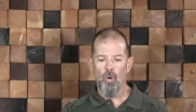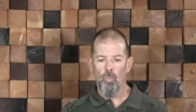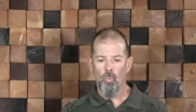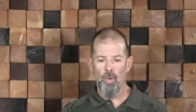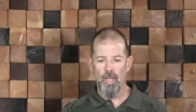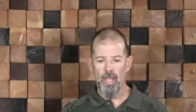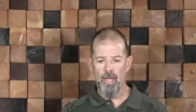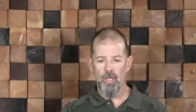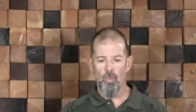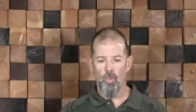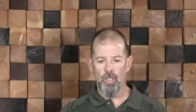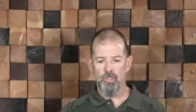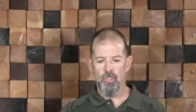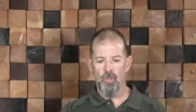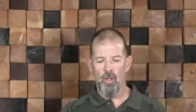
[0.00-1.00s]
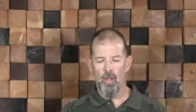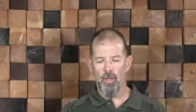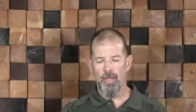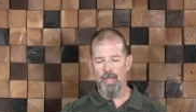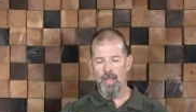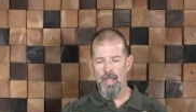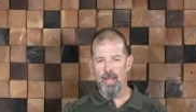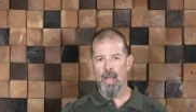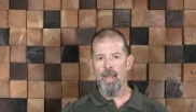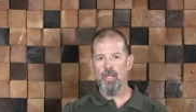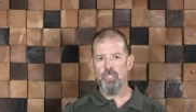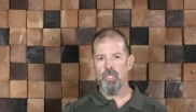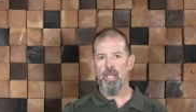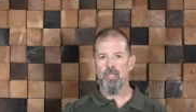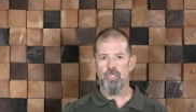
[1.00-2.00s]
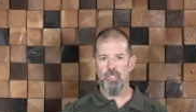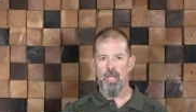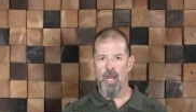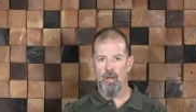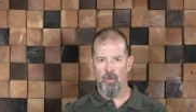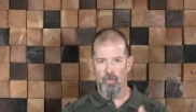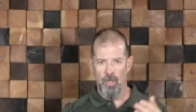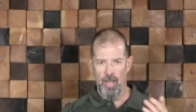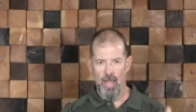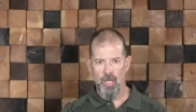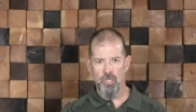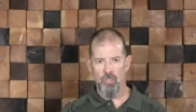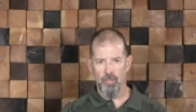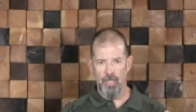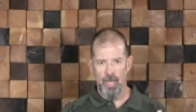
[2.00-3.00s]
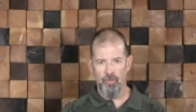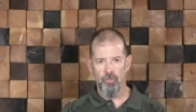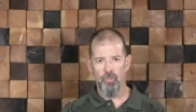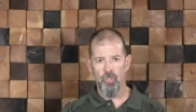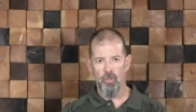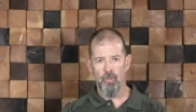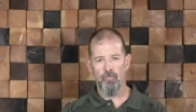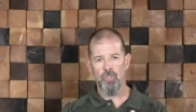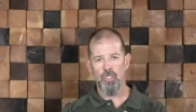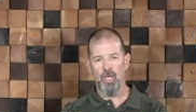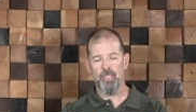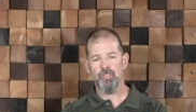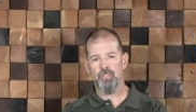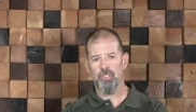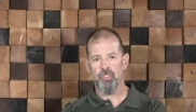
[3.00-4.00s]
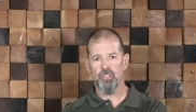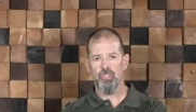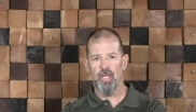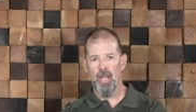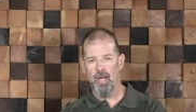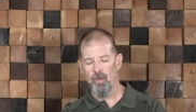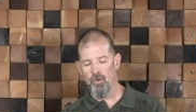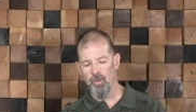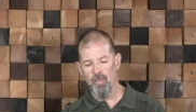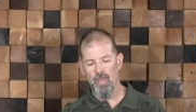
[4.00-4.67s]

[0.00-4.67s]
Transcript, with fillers: we get into what's called an NIJ standard, the National Institute of Justice standard.